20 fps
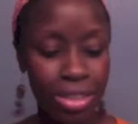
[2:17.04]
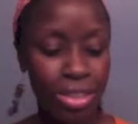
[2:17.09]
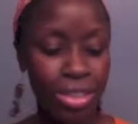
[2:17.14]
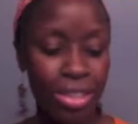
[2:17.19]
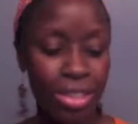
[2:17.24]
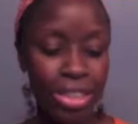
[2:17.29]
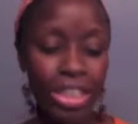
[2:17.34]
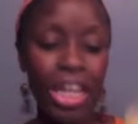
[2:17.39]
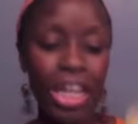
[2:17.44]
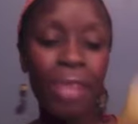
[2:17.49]

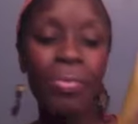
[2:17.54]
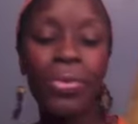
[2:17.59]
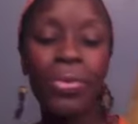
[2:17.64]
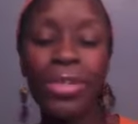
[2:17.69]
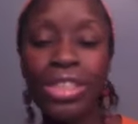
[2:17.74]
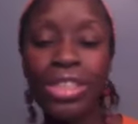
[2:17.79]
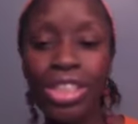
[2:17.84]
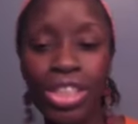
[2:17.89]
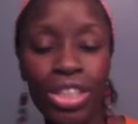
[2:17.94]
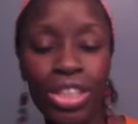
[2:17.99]
Shea
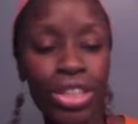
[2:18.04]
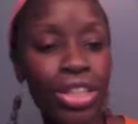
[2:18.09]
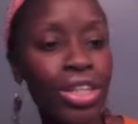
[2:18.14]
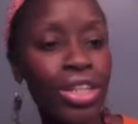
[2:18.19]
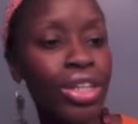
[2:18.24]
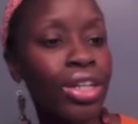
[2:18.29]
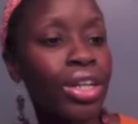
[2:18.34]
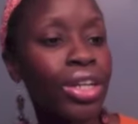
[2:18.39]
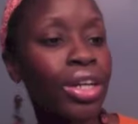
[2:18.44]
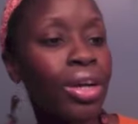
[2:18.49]

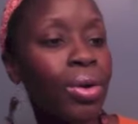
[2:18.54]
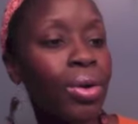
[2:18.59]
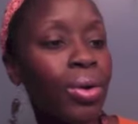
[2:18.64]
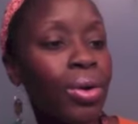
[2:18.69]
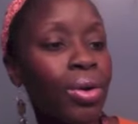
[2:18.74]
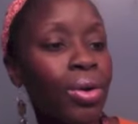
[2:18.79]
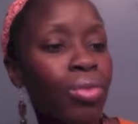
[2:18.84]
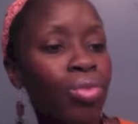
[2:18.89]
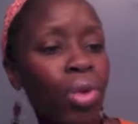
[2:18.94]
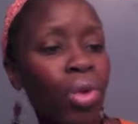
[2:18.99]
Moisture
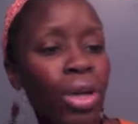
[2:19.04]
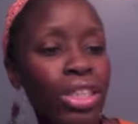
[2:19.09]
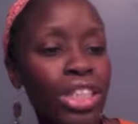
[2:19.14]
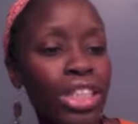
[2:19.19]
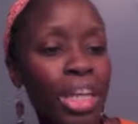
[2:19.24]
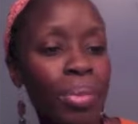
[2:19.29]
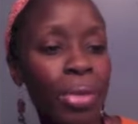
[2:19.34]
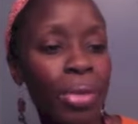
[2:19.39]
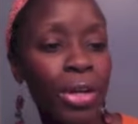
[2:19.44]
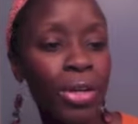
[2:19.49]
Raw
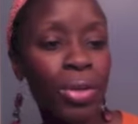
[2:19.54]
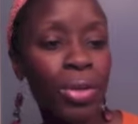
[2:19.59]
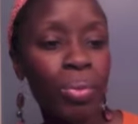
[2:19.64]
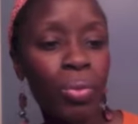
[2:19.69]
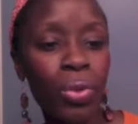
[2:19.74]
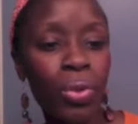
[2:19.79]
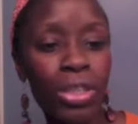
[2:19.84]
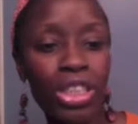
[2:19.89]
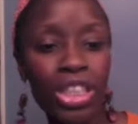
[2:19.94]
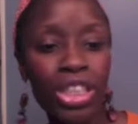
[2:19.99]
Shea Butter
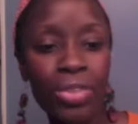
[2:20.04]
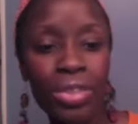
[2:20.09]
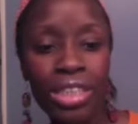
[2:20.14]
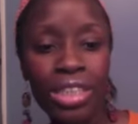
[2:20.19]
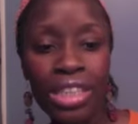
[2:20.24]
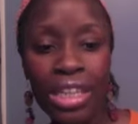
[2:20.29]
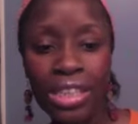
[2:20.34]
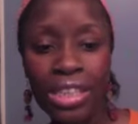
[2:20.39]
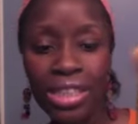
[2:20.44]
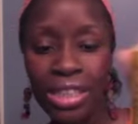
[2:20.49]
Moisture
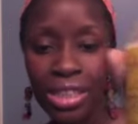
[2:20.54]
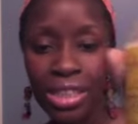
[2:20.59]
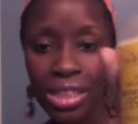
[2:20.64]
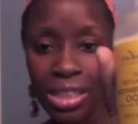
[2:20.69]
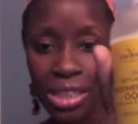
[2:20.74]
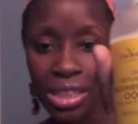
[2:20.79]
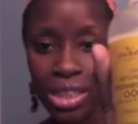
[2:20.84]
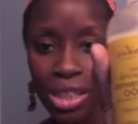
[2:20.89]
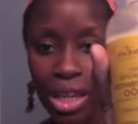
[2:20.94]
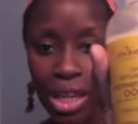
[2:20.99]
Retention
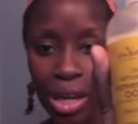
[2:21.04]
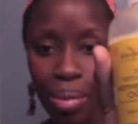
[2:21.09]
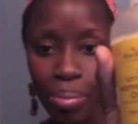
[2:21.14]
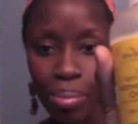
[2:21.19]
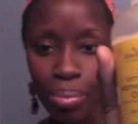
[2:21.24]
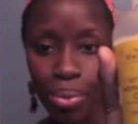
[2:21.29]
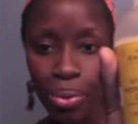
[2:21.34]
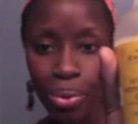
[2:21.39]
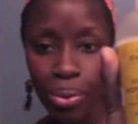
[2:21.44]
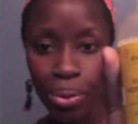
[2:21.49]

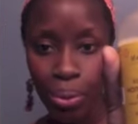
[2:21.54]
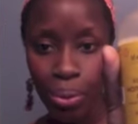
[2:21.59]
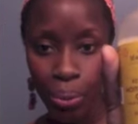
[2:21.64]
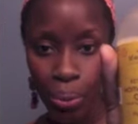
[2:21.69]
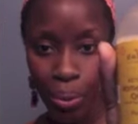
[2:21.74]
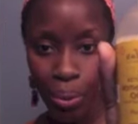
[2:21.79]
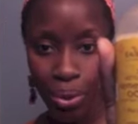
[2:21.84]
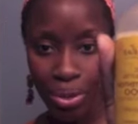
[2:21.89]
Shampoo.